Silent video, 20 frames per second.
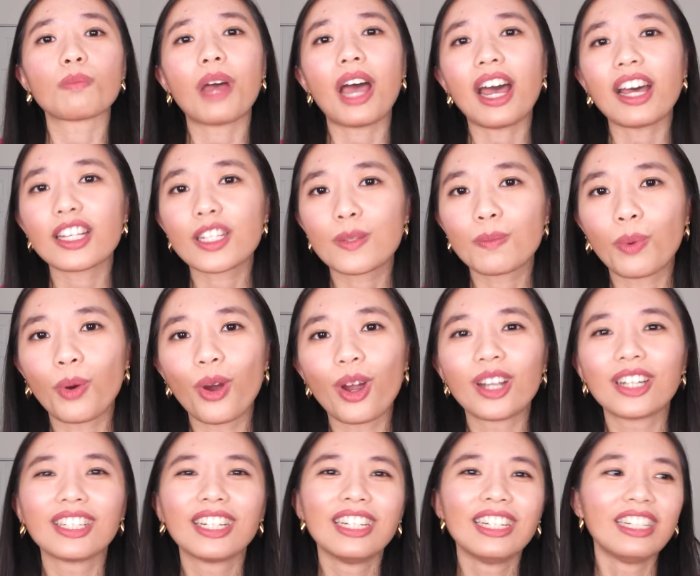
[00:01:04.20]

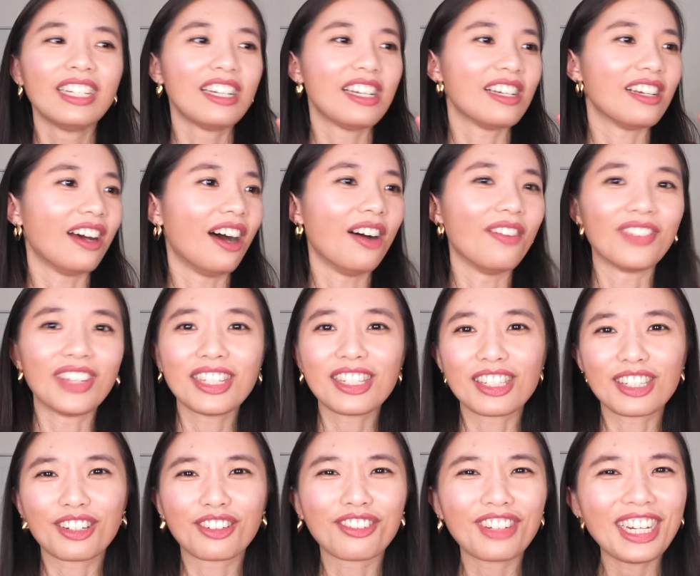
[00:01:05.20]
passport, um,
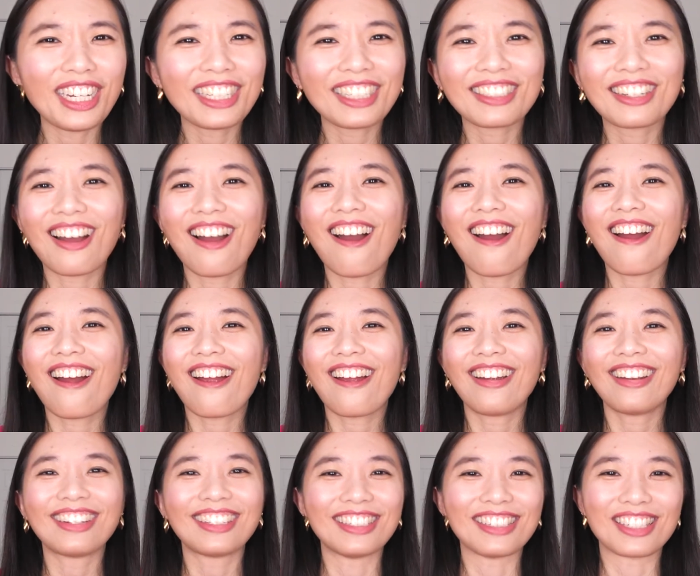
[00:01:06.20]
his green
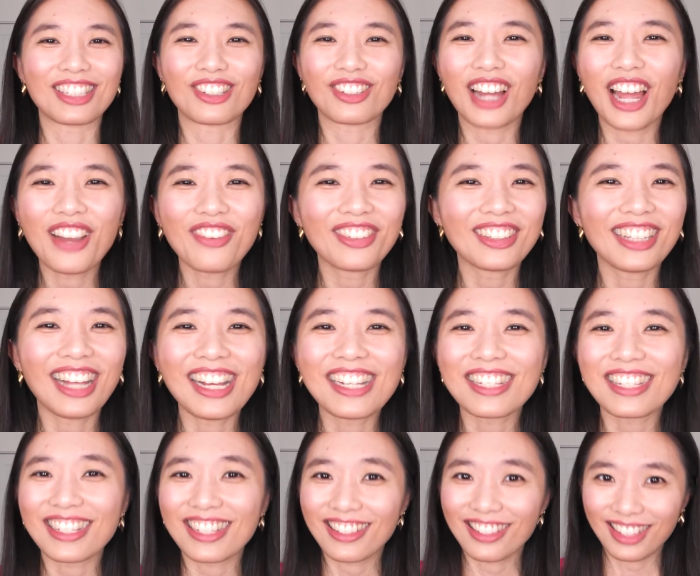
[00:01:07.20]
card, his driver
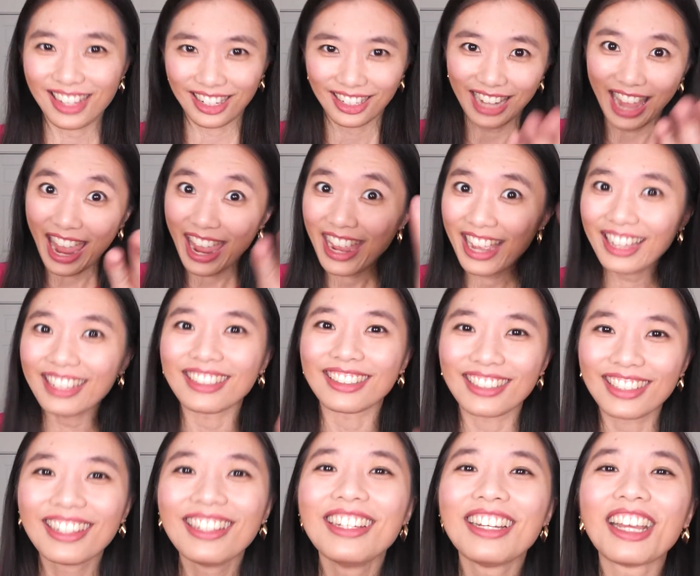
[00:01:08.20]
license, and,
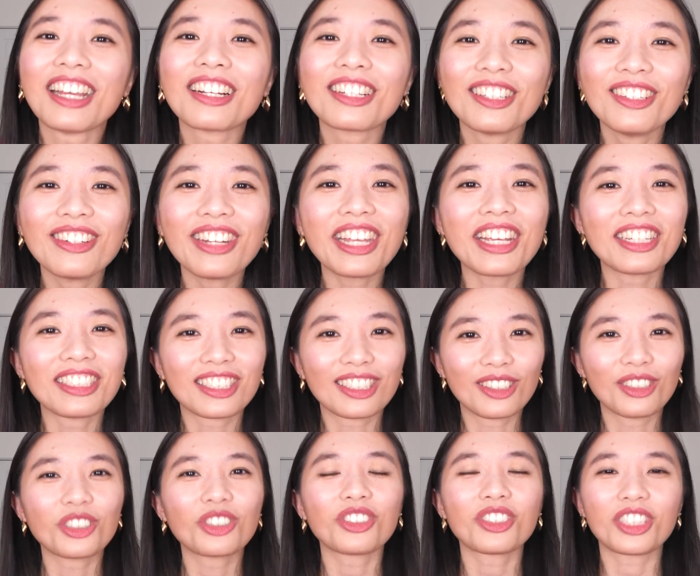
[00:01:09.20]
and including his
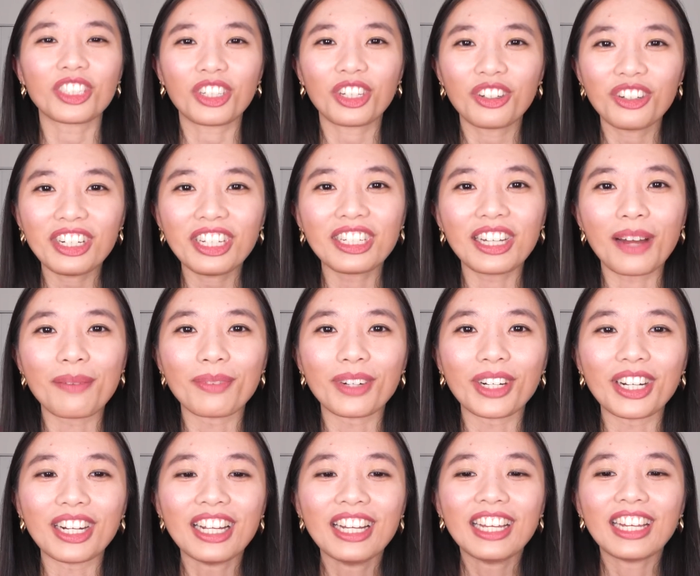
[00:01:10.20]
social security
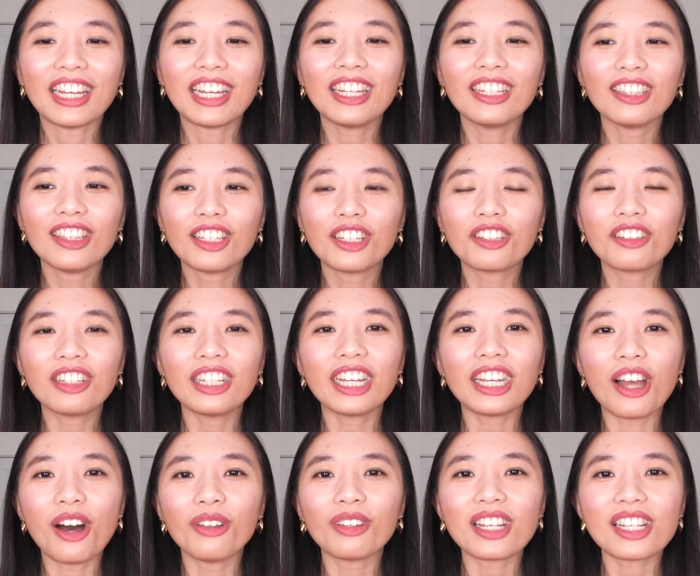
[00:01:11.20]
number, it literally
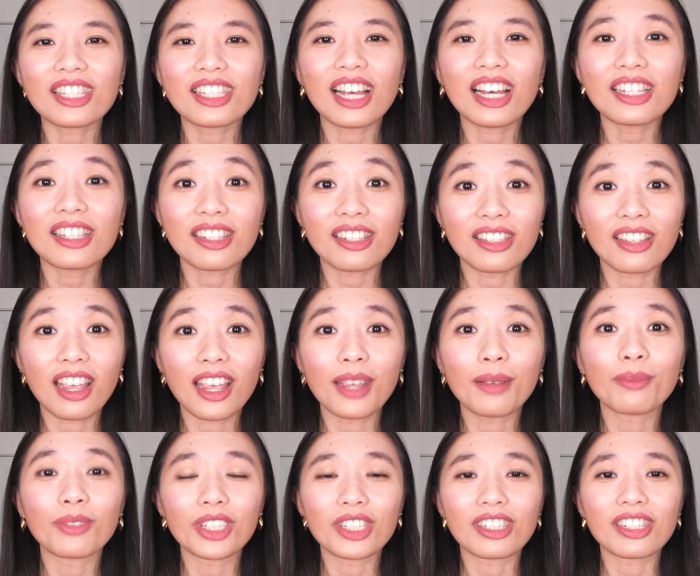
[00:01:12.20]
only says his
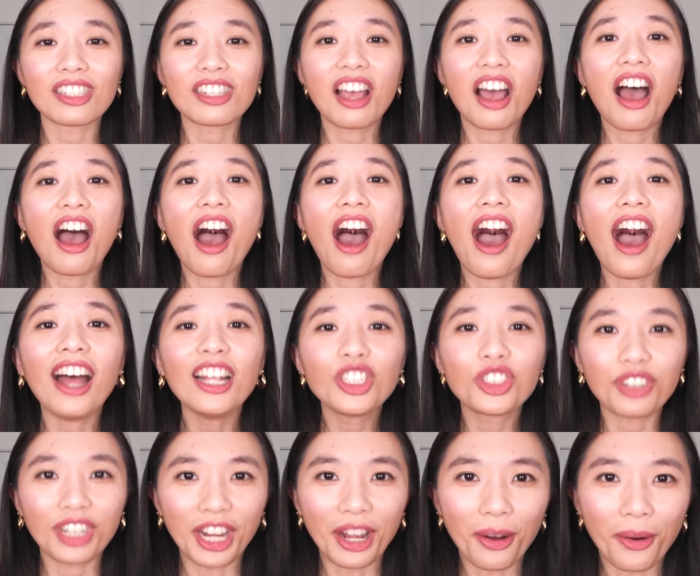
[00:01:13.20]
name, which is
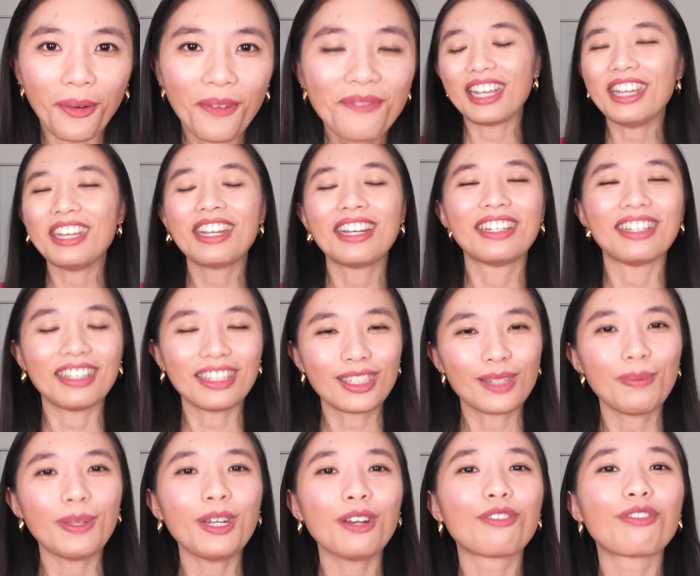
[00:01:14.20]
Andrio. It, it's
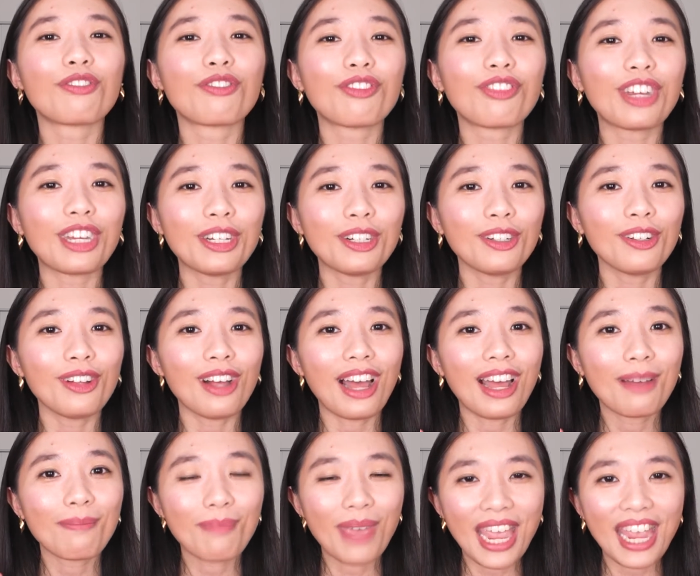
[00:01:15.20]
been a real
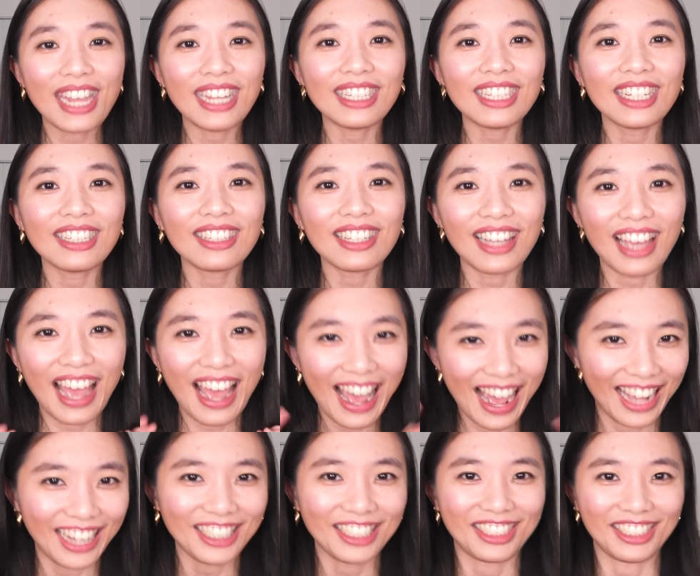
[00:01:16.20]
pain in the
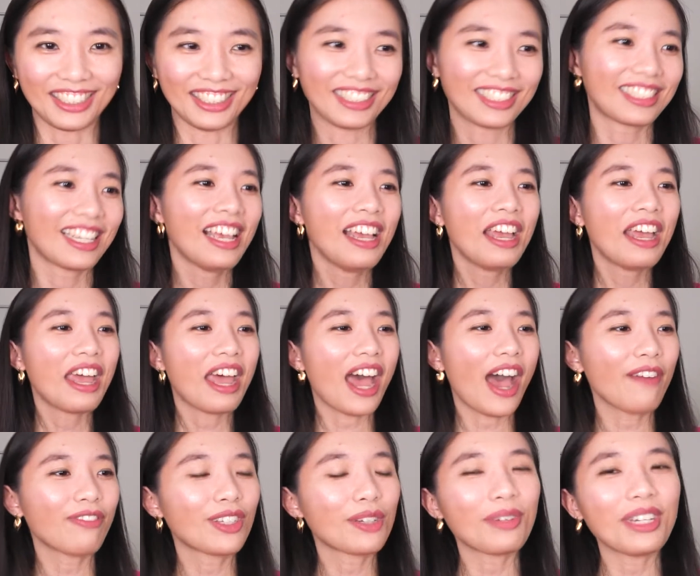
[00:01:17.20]
ashes
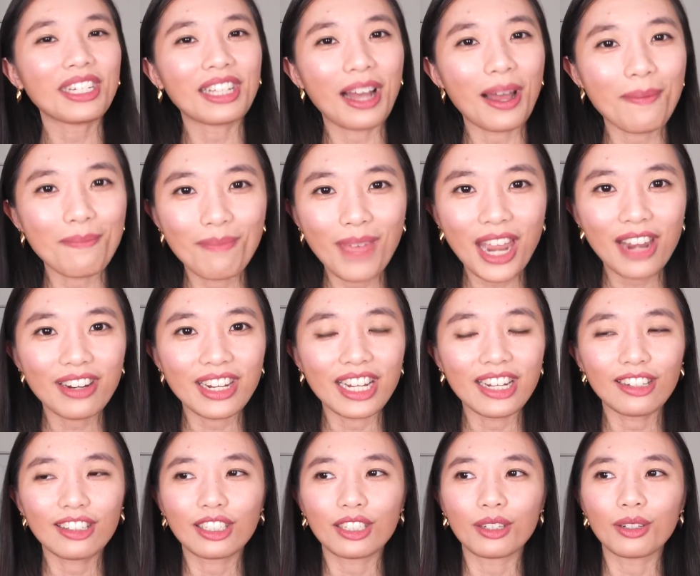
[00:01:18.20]
after we got
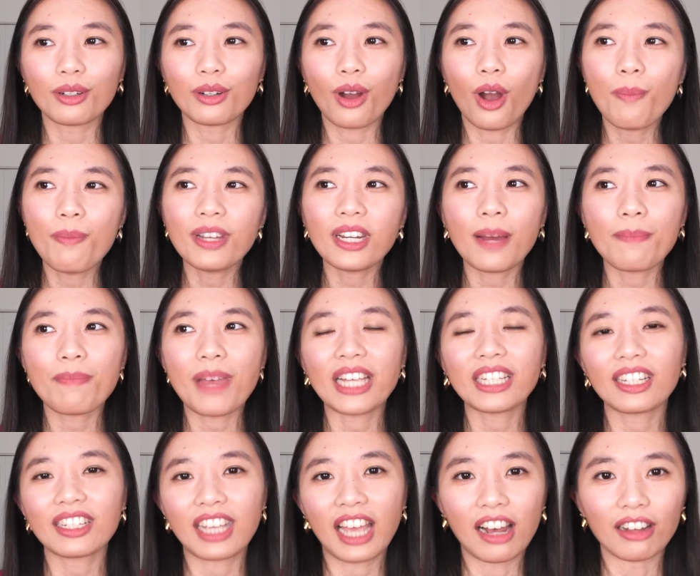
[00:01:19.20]
married to open up
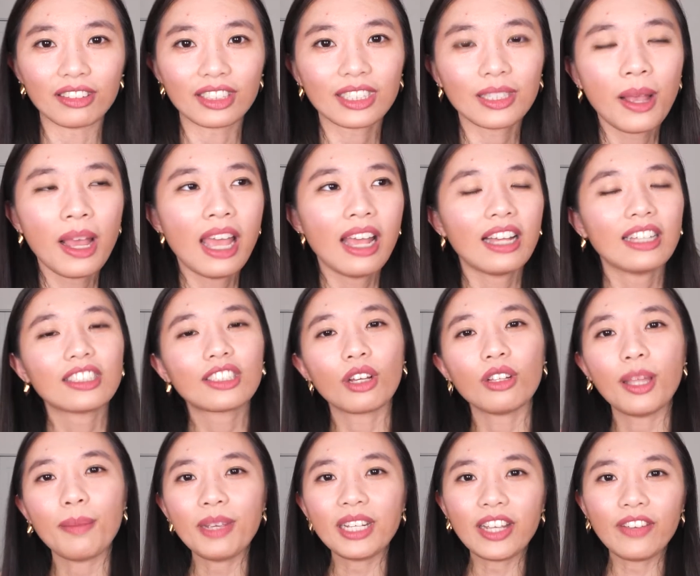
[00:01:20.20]
bank accounts. So
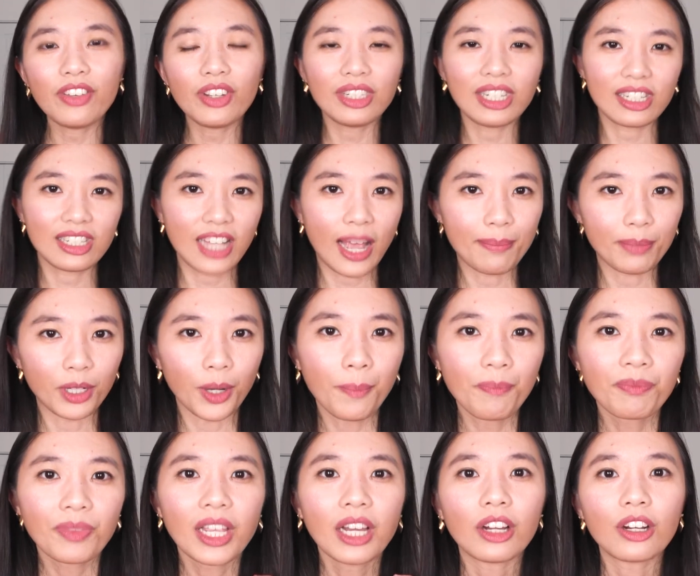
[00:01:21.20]
let me give you an example.
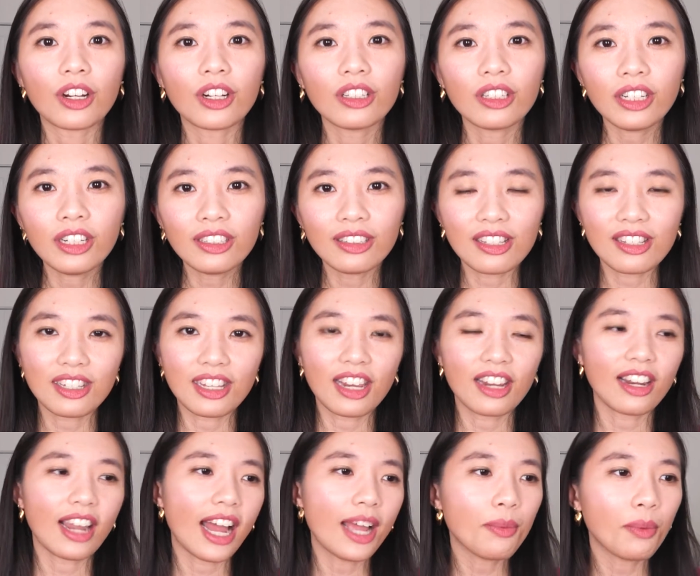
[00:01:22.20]
Earlier this
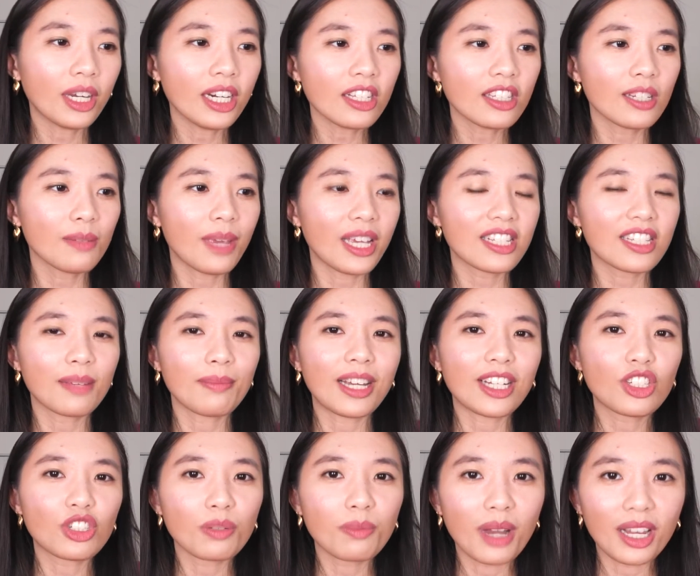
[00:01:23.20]
year, I wanted to make some
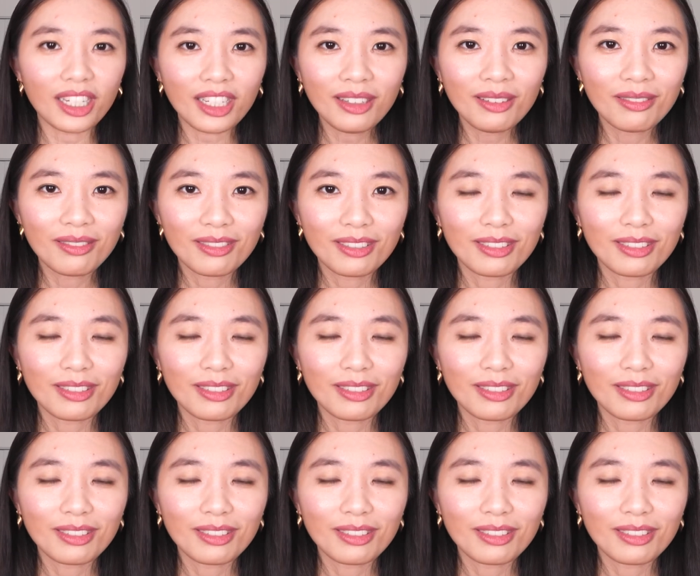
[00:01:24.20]
extra money.